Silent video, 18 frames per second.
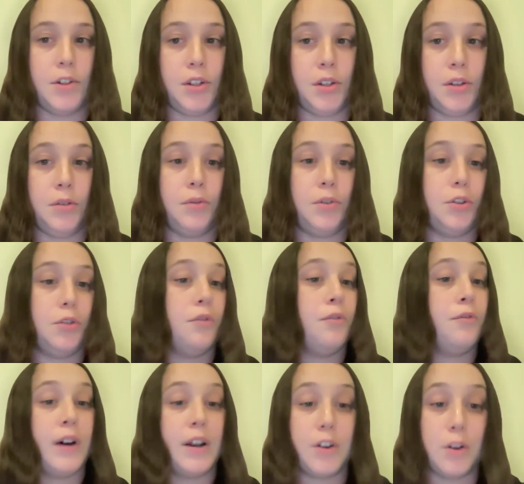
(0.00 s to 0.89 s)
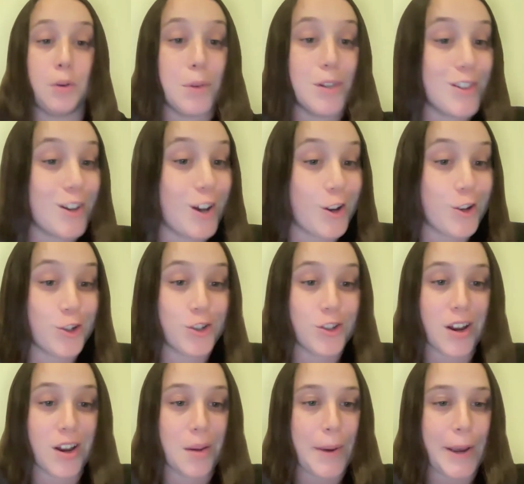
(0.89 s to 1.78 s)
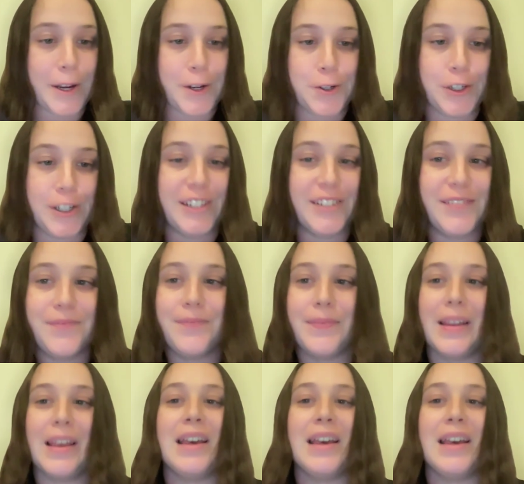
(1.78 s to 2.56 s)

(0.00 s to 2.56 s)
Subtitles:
to do fundal massages on a patient.